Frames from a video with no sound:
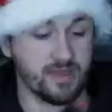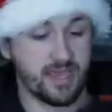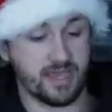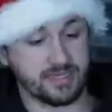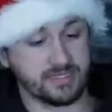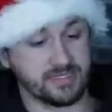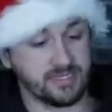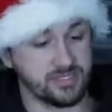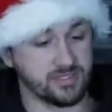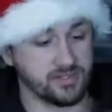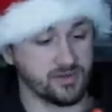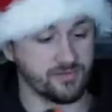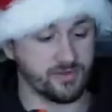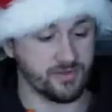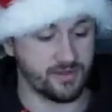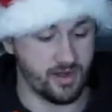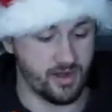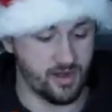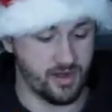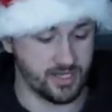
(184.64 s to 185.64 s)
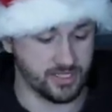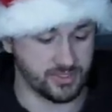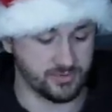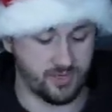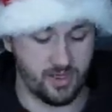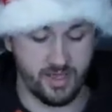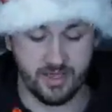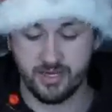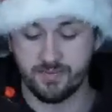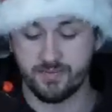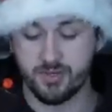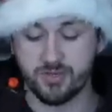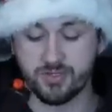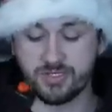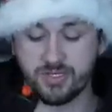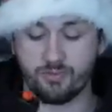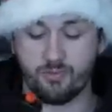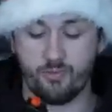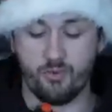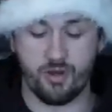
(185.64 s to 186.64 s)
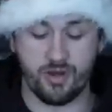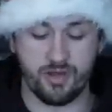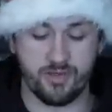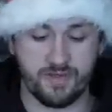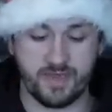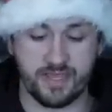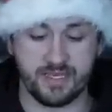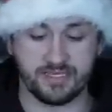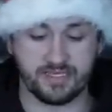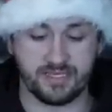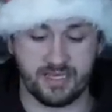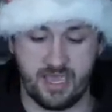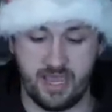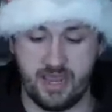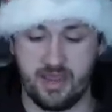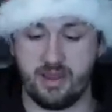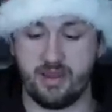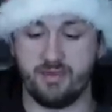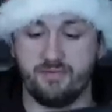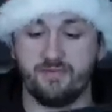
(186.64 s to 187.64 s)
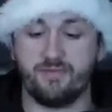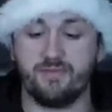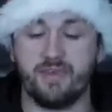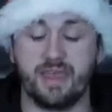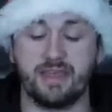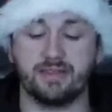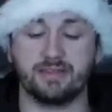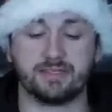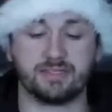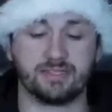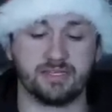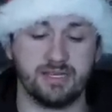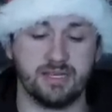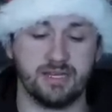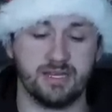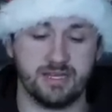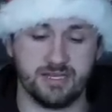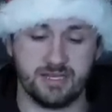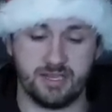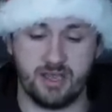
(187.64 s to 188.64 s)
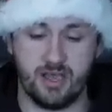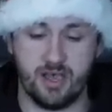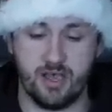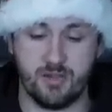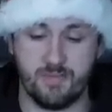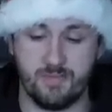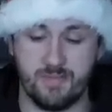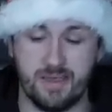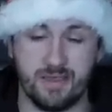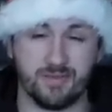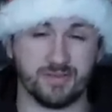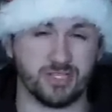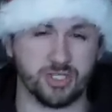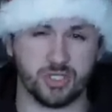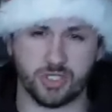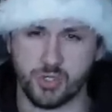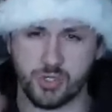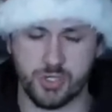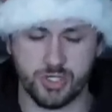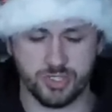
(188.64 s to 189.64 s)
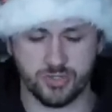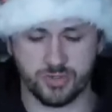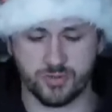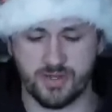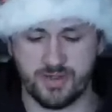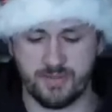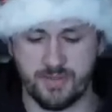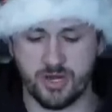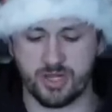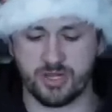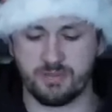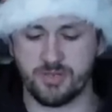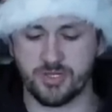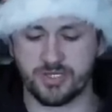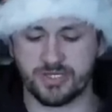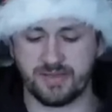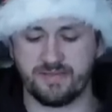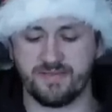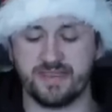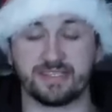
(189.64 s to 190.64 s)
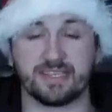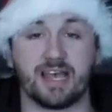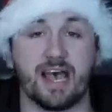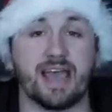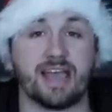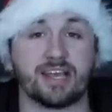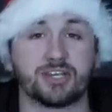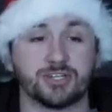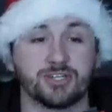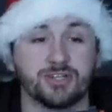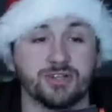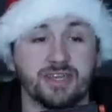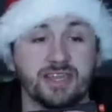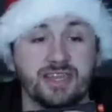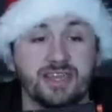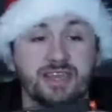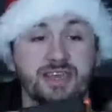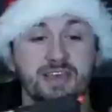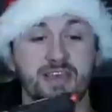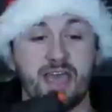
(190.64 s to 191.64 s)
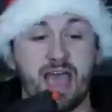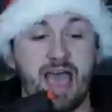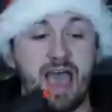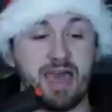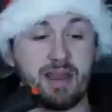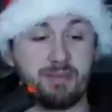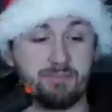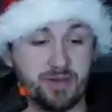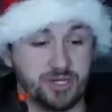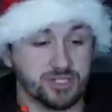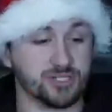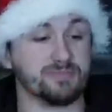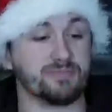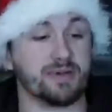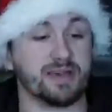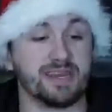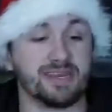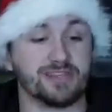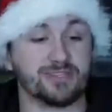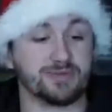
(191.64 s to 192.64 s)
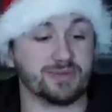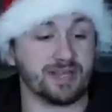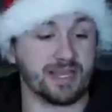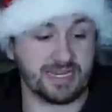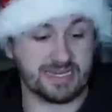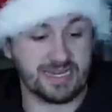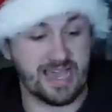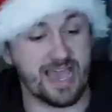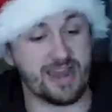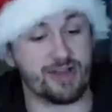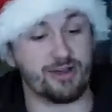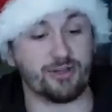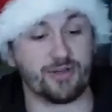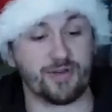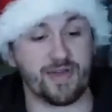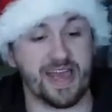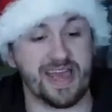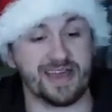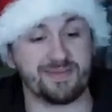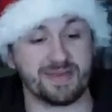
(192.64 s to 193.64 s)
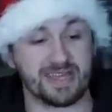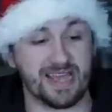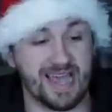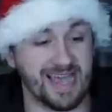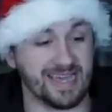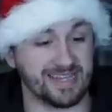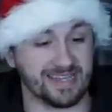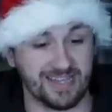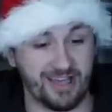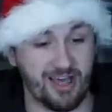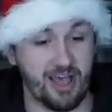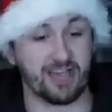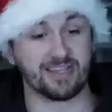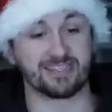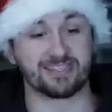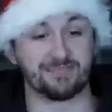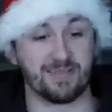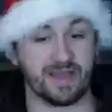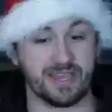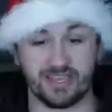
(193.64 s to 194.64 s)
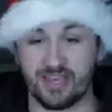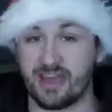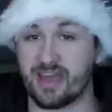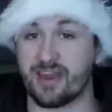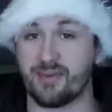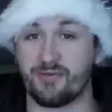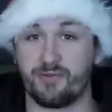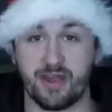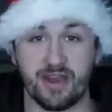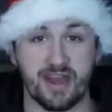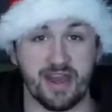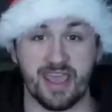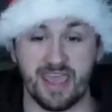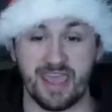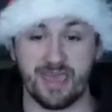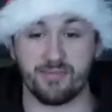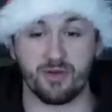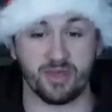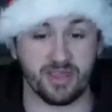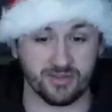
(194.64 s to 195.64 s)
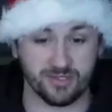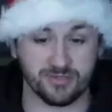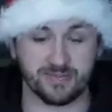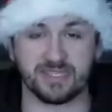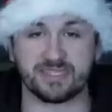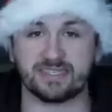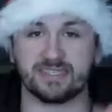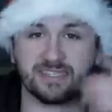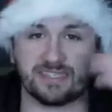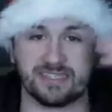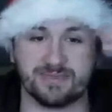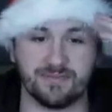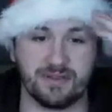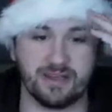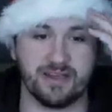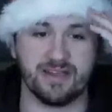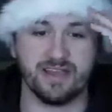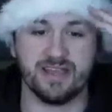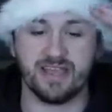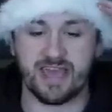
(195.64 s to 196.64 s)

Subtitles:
magazines over there as well. I end up using one of these in an event. It was in Georgia. It was one of the American Milsim events. I actually had a bunch of buddies who like died all around me. I had lost my gun. I'd run out of ammo. I think it was my Systema,